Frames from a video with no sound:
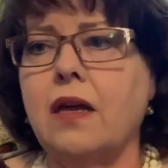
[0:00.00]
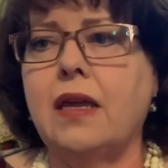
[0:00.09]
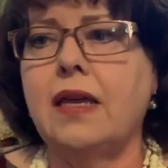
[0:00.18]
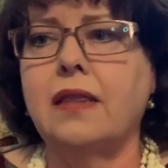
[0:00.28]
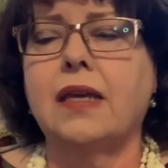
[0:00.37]

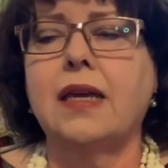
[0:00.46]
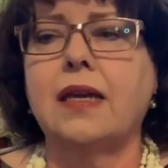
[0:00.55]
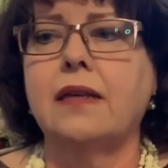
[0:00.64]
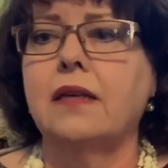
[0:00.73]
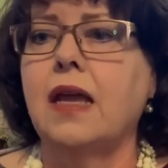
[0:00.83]
in the
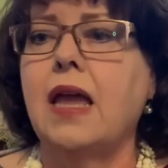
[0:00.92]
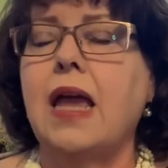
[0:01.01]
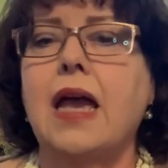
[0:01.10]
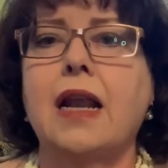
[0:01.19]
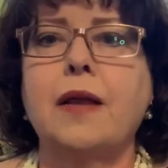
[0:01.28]
kit.
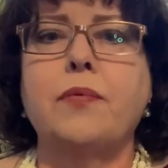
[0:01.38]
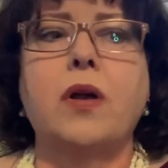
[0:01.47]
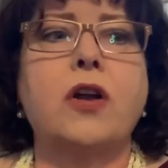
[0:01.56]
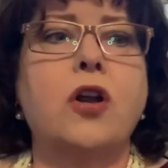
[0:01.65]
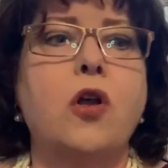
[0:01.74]
And I
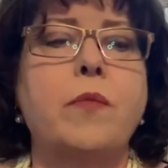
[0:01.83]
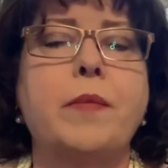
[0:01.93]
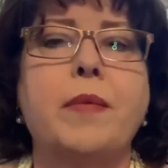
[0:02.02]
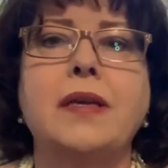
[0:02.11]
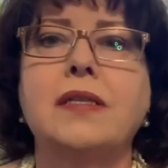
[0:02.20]
brought it home
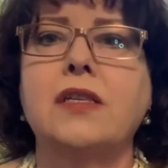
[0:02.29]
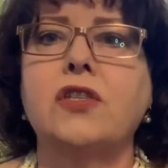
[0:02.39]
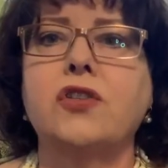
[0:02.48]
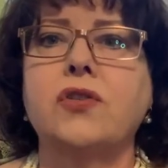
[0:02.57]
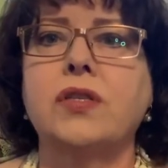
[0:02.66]
and my
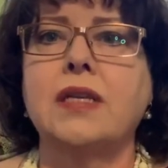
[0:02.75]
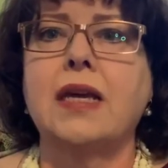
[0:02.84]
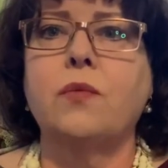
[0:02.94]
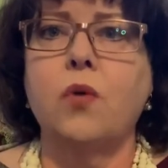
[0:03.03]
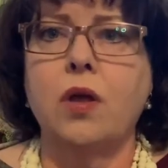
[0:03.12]
sister
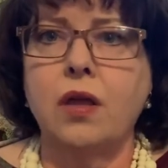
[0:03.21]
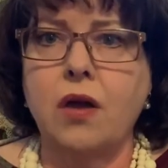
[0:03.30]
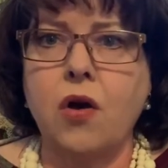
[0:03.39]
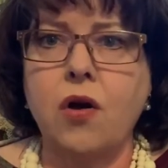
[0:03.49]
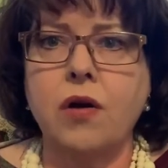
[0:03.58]
said, well,
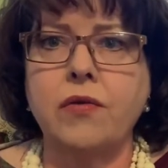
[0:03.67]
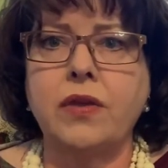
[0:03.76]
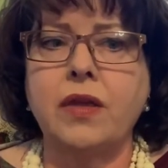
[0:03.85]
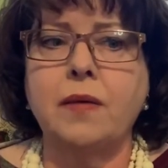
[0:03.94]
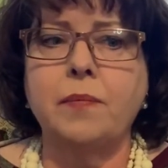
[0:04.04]
are
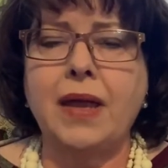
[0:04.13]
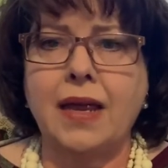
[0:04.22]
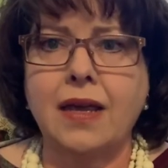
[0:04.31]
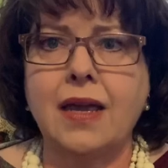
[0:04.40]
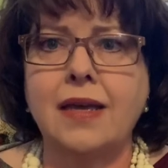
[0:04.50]
the
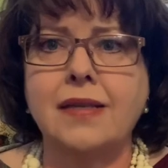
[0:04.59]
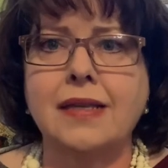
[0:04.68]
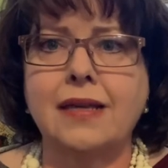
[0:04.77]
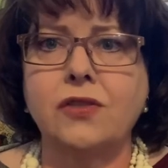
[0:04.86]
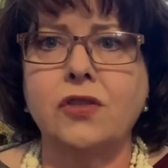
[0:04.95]
pancakes
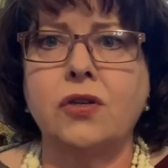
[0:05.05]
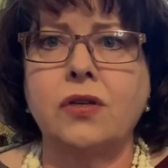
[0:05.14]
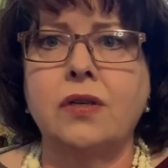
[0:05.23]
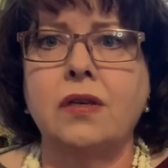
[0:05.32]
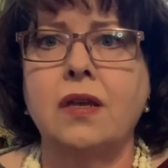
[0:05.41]
as
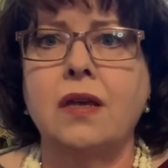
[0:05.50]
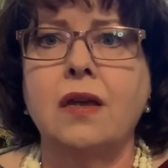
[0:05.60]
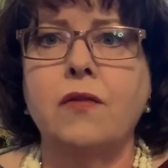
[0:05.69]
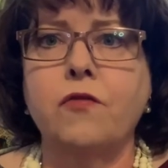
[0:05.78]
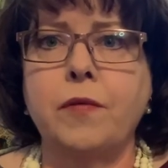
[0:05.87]
good
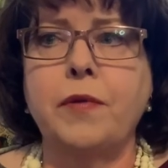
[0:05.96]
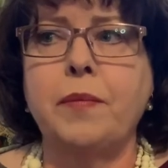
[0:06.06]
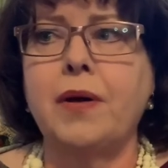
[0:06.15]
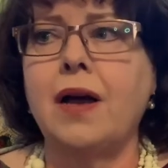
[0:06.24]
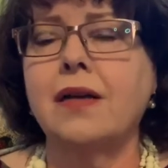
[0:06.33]
from the
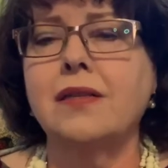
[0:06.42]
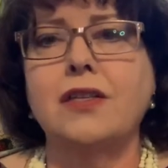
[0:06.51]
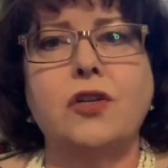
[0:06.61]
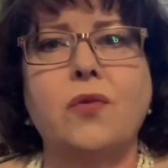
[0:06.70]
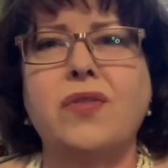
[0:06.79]
box?
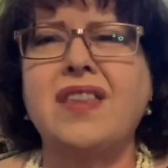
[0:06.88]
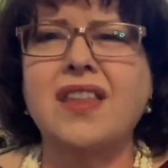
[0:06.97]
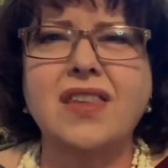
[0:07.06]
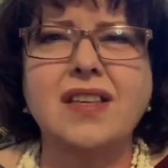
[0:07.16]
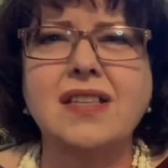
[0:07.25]
You know,
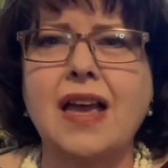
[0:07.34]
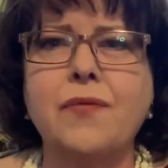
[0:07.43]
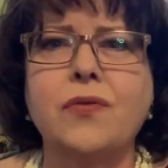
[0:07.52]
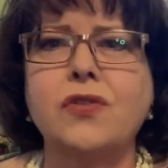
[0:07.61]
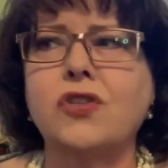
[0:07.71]
nothing's
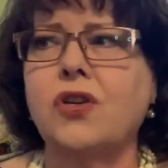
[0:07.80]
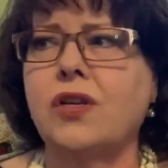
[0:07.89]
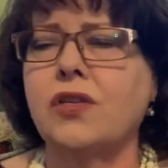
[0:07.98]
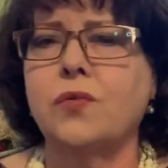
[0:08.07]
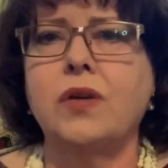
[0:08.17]
ever as
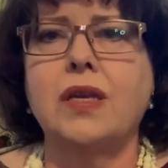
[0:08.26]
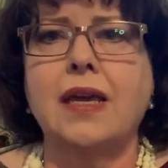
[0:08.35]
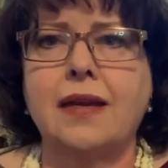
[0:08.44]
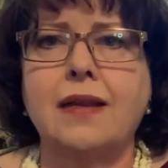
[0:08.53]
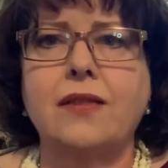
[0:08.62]
good as when you
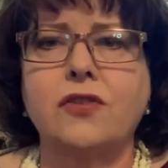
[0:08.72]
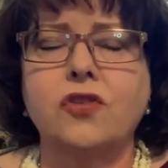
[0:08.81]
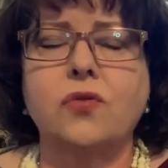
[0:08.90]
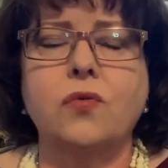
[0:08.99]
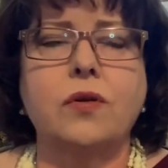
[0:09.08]
get it in the
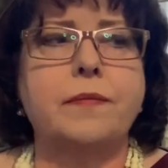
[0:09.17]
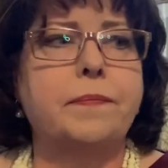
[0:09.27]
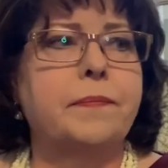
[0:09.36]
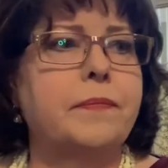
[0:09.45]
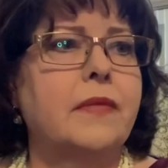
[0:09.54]
store.
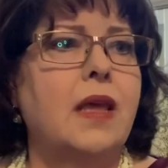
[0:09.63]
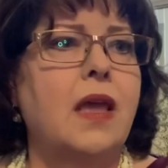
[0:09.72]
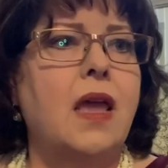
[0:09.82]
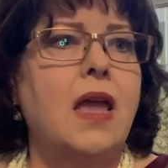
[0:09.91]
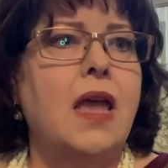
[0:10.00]

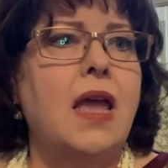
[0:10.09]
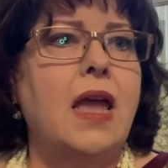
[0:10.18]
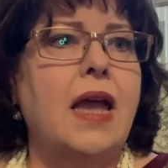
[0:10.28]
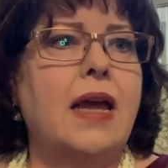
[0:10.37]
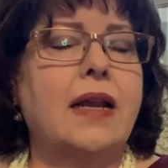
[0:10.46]

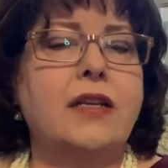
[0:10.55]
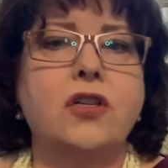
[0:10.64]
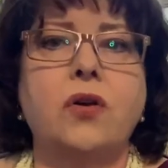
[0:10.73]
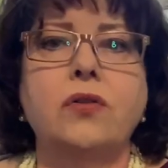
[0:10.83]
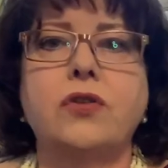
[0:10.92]
And I
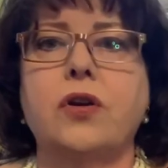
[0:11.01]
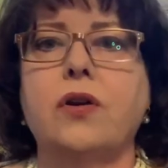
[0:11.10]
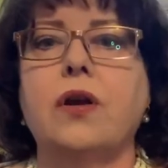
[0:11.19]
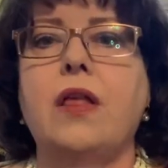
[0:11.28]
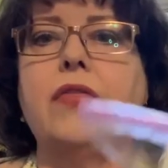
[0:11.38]
told
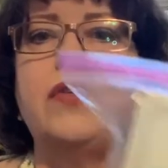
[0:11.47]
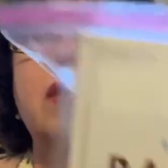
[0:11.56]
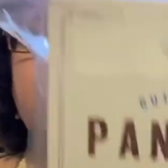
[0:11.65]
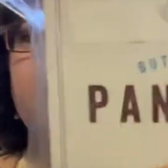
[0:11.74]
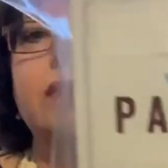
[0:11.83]
her
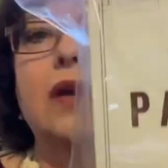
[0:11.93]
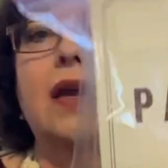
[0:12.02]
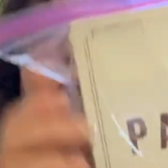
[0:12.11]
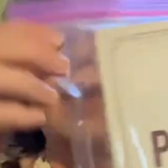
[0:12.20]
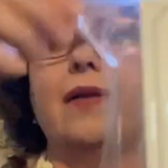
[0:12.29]
this,
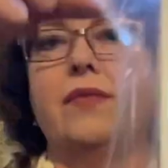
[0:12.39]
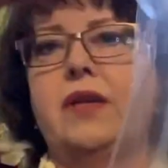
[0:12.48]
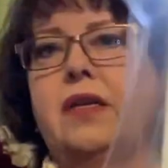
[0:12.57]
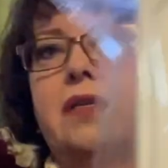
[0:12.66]
and I have it in